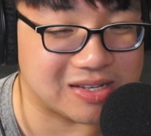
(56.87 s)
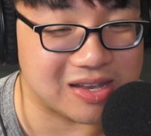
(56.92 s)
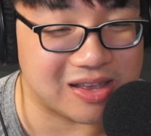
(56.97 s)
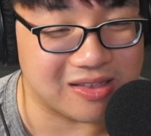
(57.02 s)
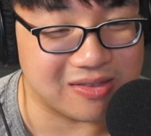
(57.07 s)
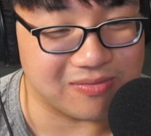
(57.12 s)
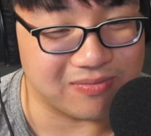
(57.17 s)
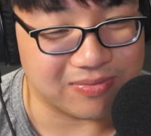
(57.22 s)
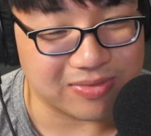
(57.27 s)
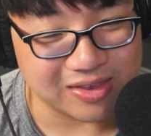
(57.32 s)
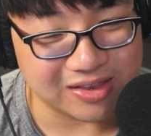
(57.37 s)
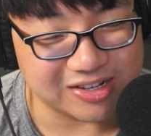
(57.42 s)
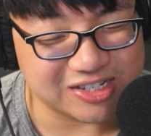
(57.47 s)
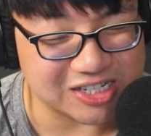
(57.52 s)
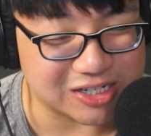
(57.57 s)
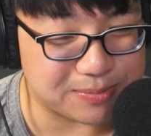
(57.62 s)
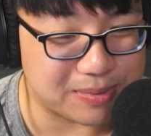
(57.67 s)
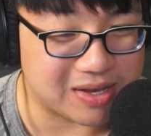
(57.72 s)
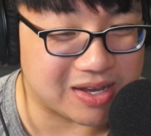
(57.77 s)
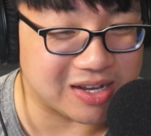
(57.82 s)
And
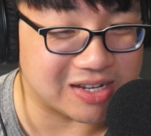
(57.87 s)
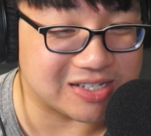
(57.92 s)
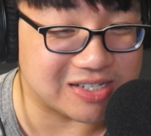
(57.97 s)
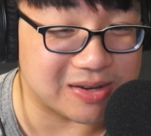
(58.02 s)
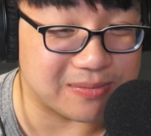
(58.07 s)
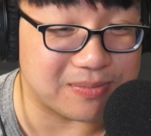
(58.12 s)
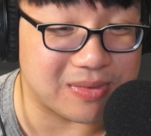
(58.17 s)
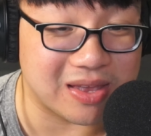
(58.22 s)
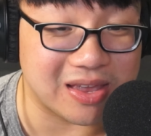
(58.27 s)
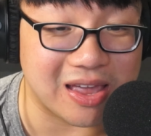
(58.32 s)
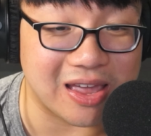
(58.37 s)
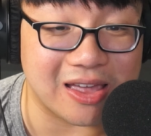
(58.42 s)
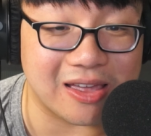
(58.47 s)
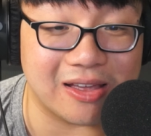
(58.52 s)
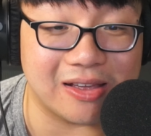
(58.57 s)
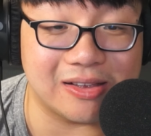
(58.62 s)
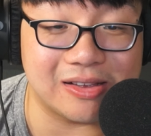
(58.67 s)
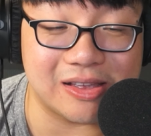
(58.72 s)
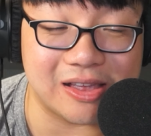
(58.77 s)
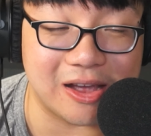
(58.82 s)
just because something
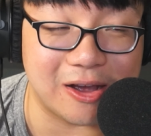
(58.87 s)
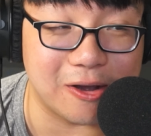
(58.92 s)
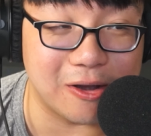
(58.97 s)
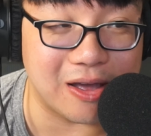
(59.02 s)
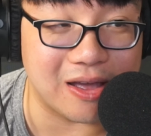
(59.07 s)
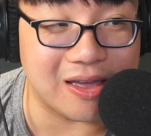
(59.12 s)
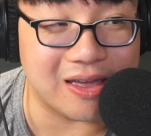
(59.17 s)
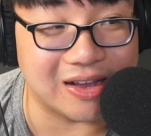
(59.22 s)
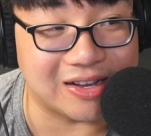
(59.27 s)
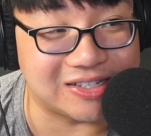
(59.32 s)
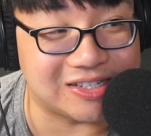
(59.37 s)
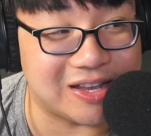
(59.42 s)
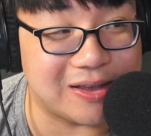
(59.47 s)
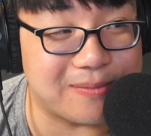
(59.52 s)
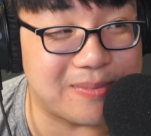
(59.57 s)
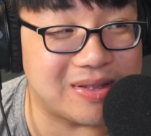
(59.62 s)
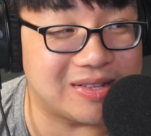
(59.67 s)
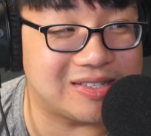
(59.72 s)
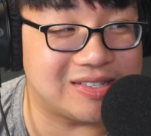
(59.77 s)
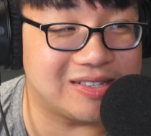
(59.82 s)

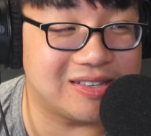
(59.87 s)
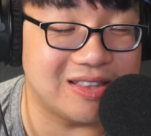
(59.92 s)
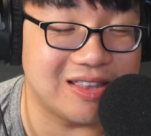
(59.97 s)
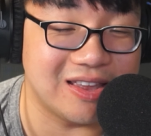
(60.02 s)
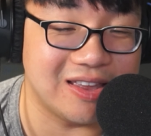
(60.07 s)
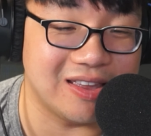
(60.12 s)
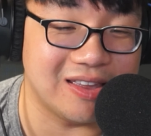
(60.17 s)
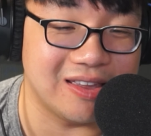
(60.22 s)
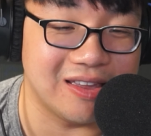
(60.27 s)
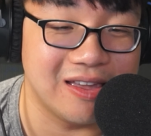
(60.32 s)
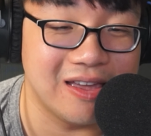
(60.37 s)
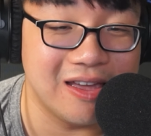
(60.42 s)
exhibits the